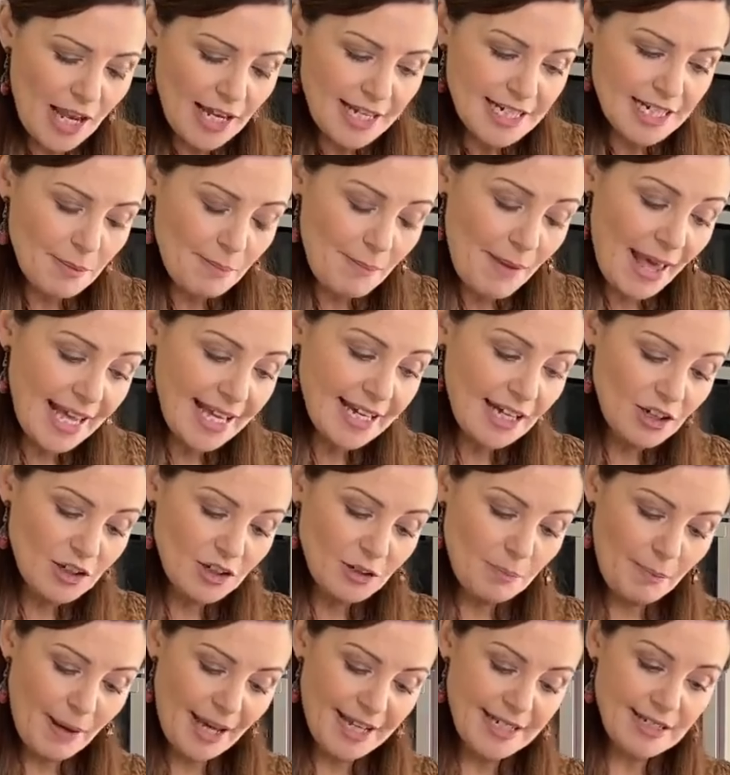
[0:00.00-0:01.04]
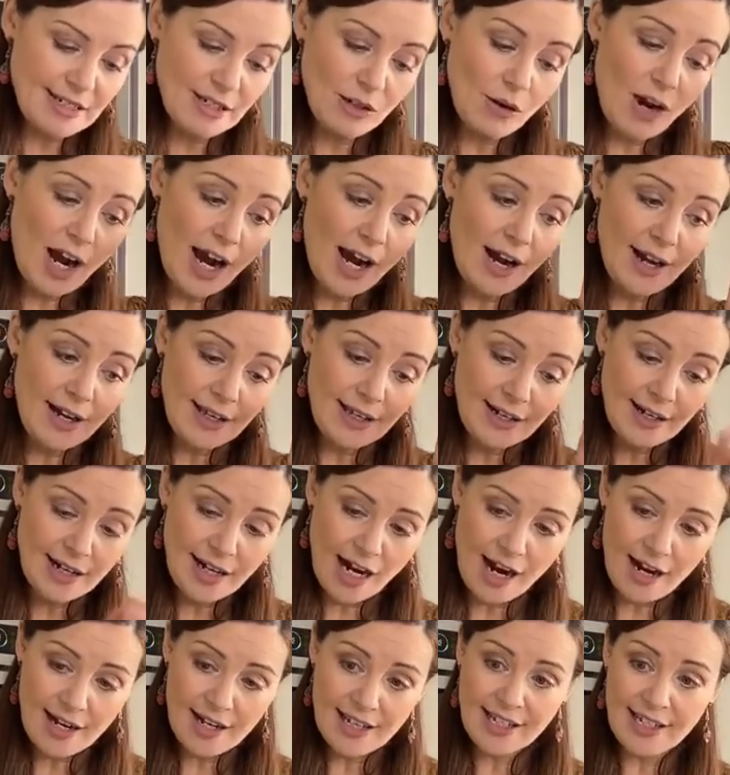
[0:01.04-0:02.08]
to make a good pesto,
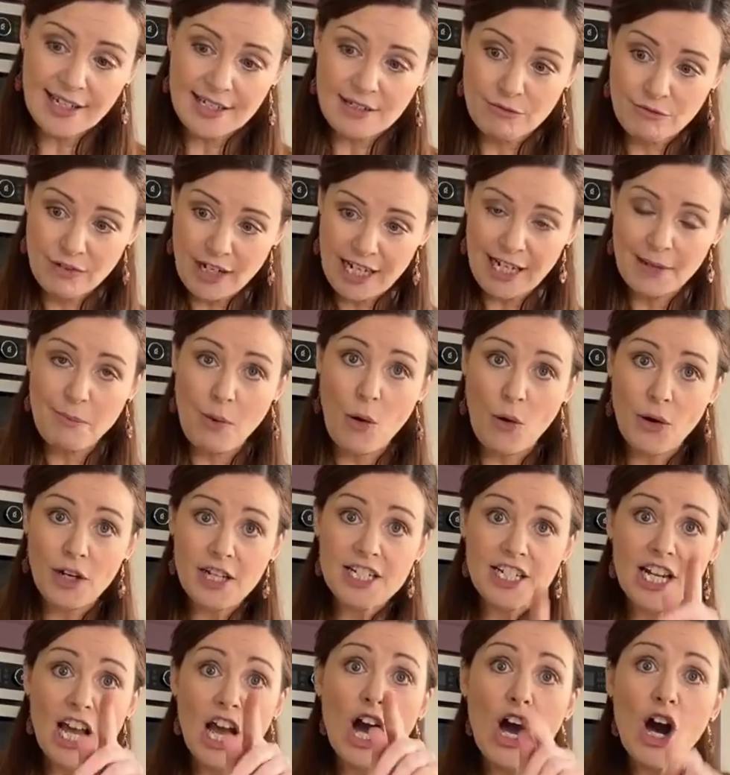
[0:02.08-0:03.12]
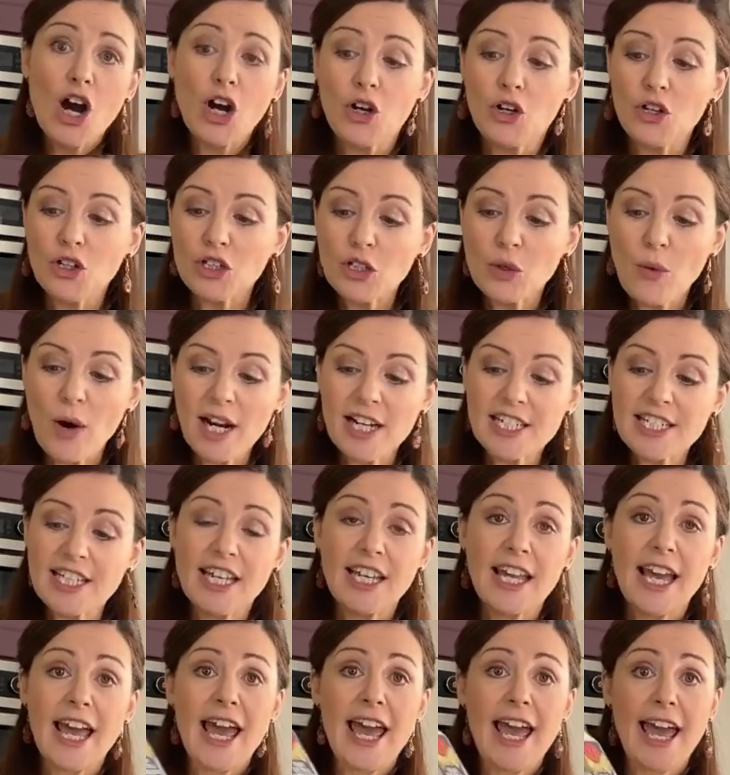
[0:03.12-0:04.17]
garlic is really important. Good quality
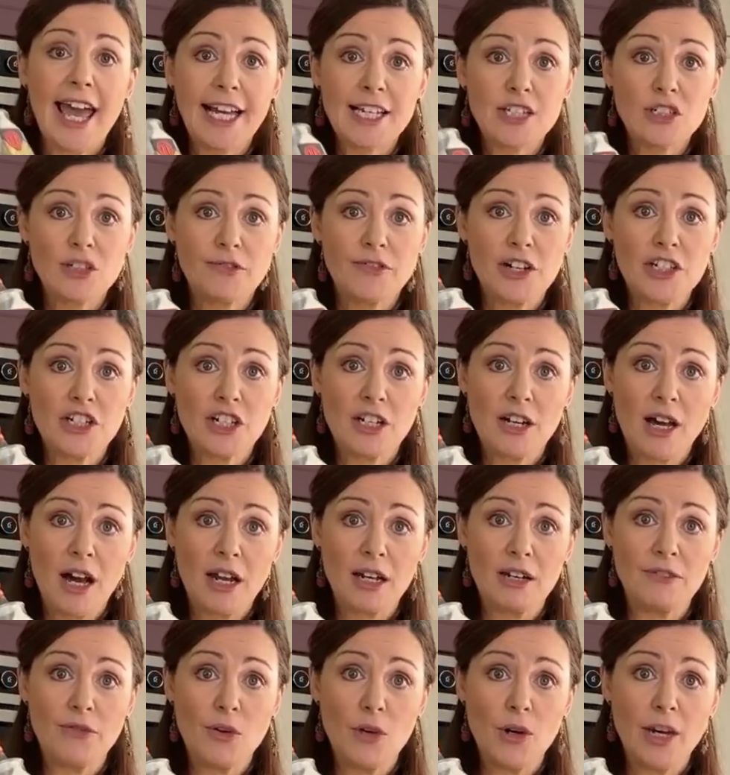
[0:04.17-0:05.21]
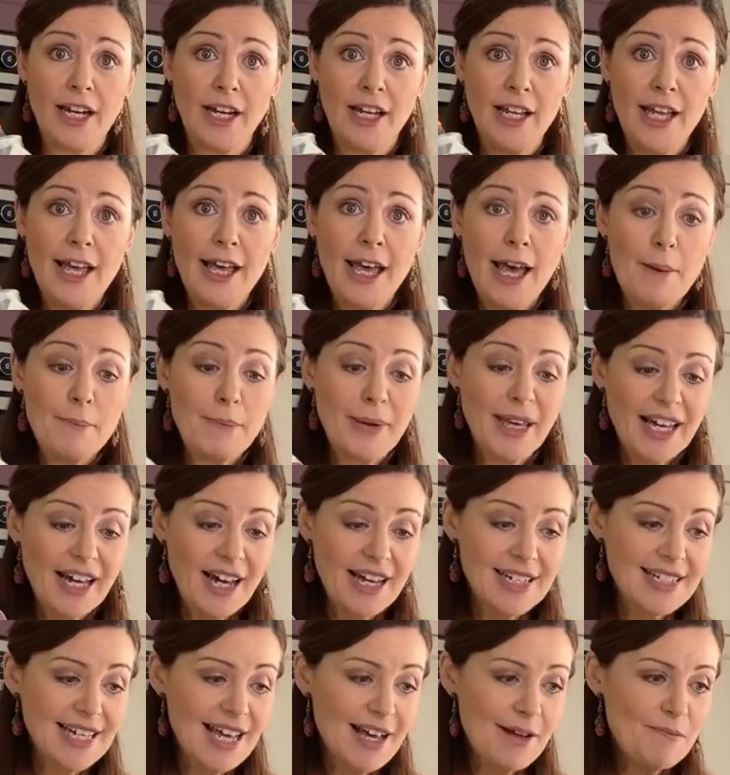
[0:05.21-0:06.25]
extra virgin olive oil,
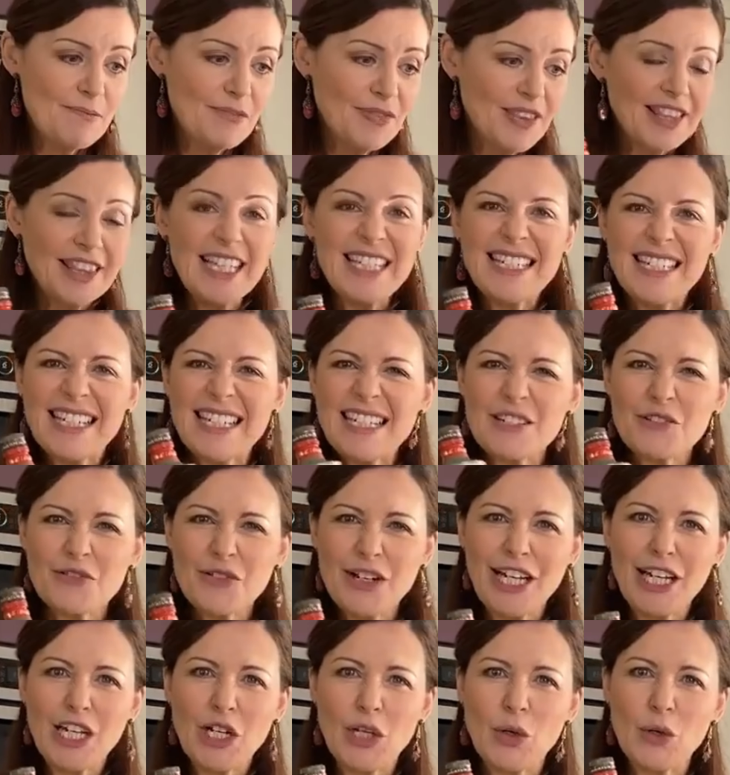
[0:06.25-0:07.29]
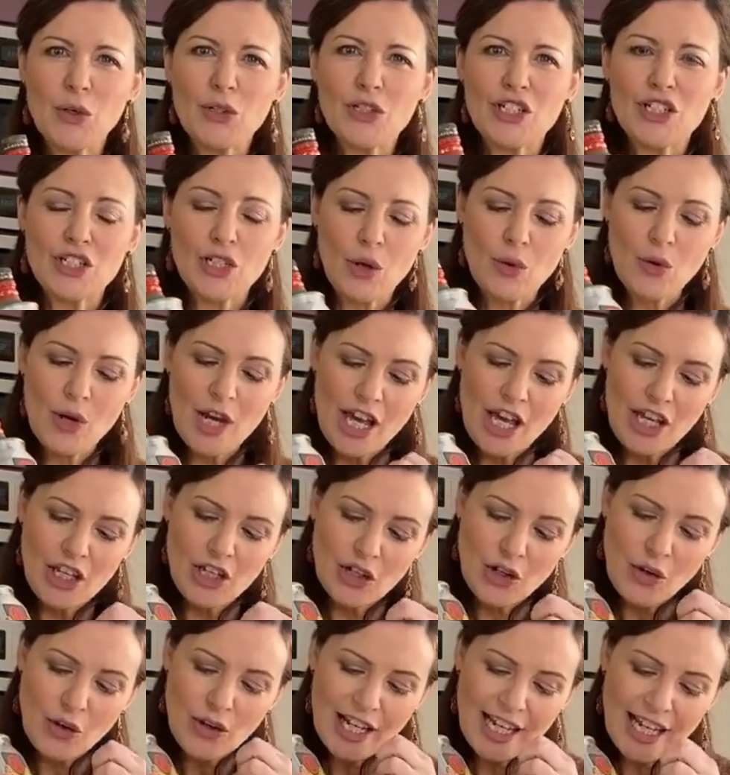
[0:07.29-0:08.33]
because this isn't really cooked, so you're
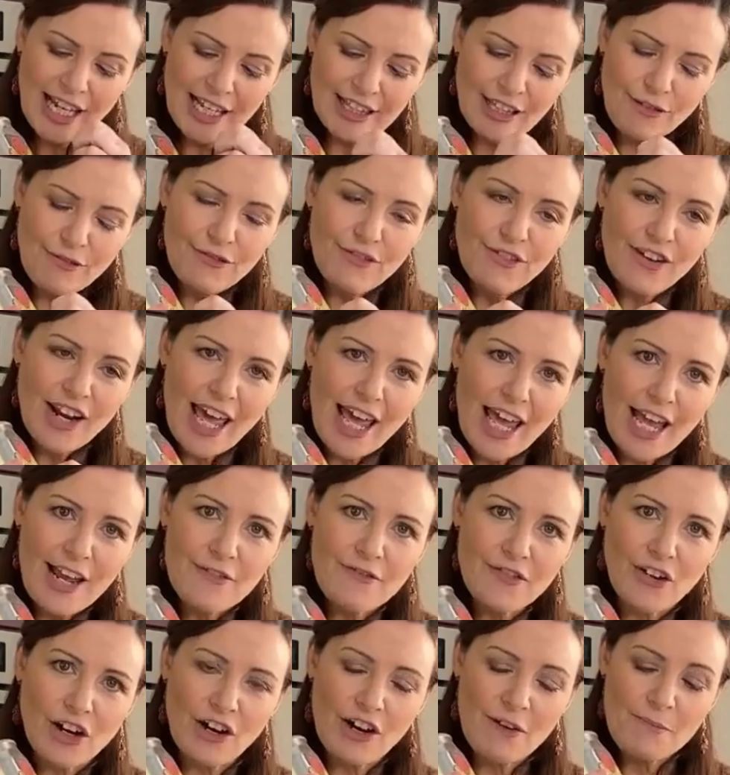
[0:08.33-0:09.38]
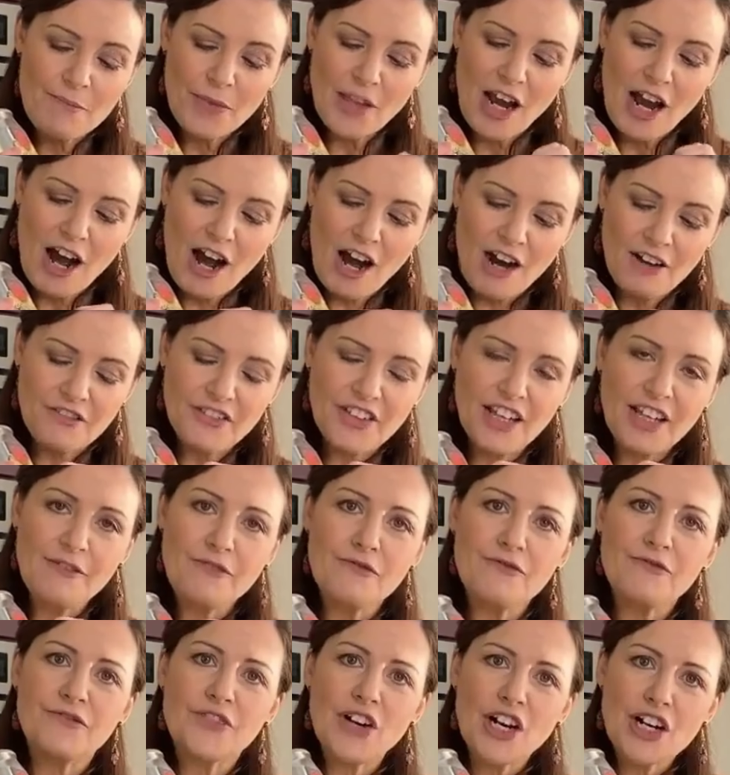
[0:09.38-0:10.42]
going to get the flavour of the
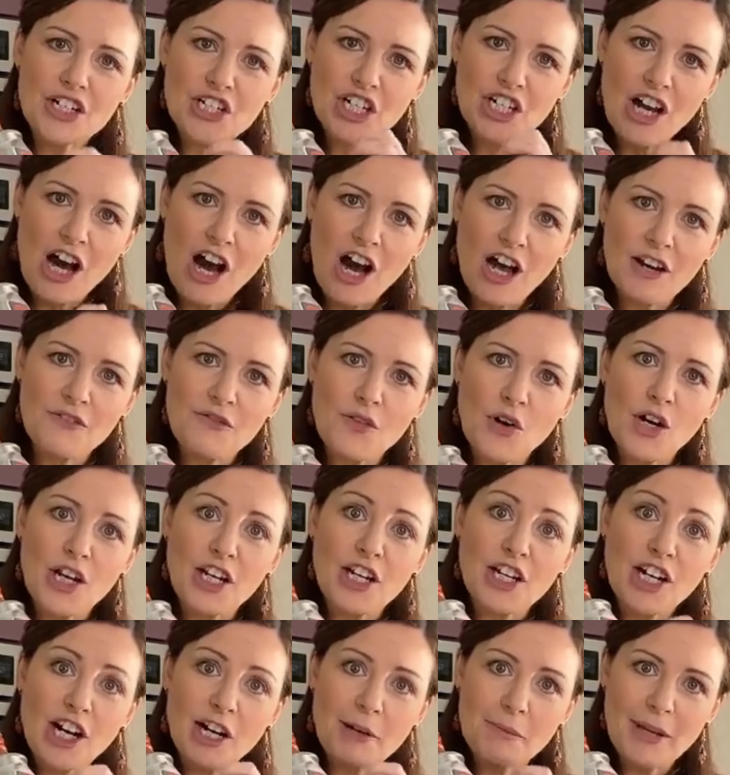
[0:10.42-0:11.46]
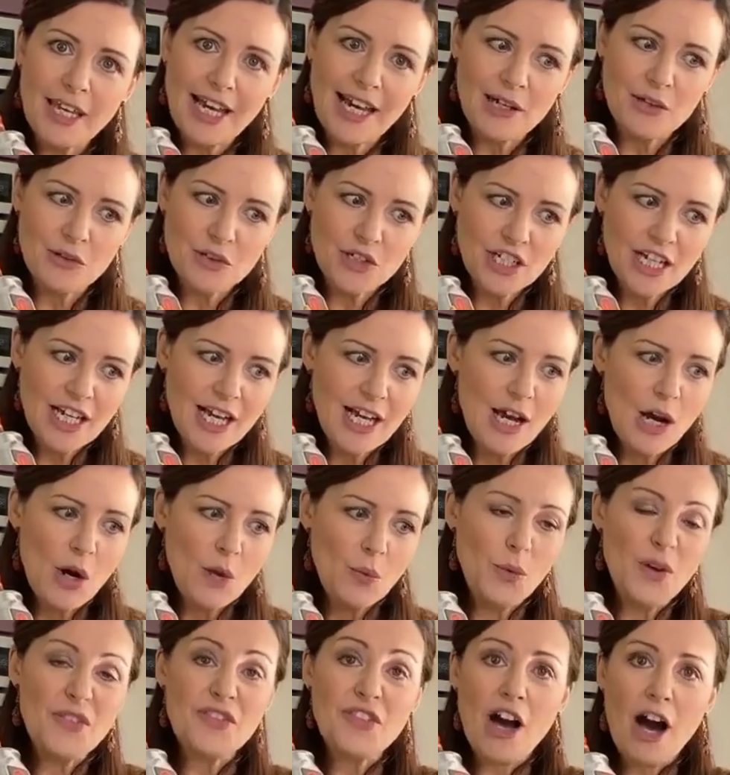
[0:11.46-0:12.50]
virgin olive oil coming out
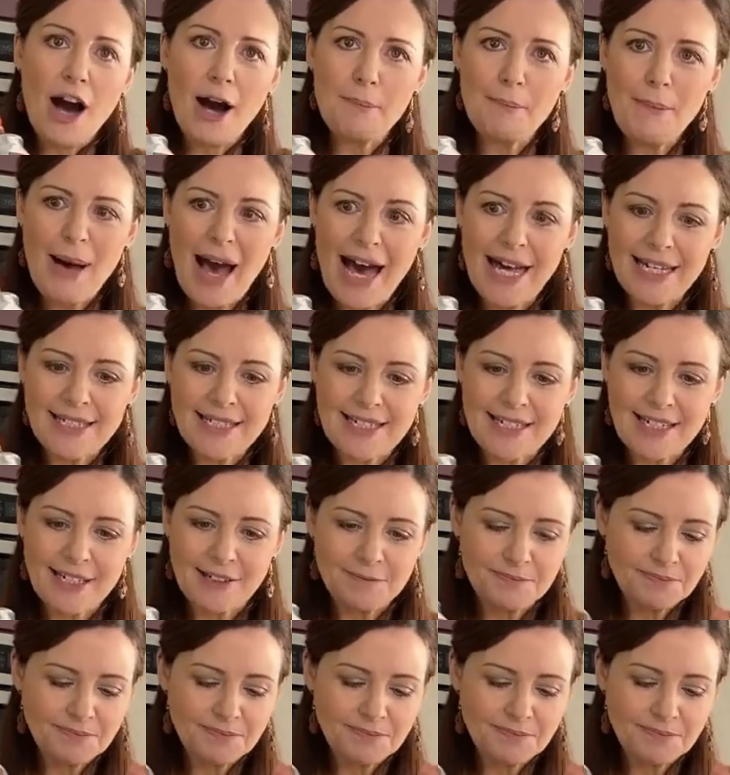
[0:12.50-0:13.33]
with the hot pasta.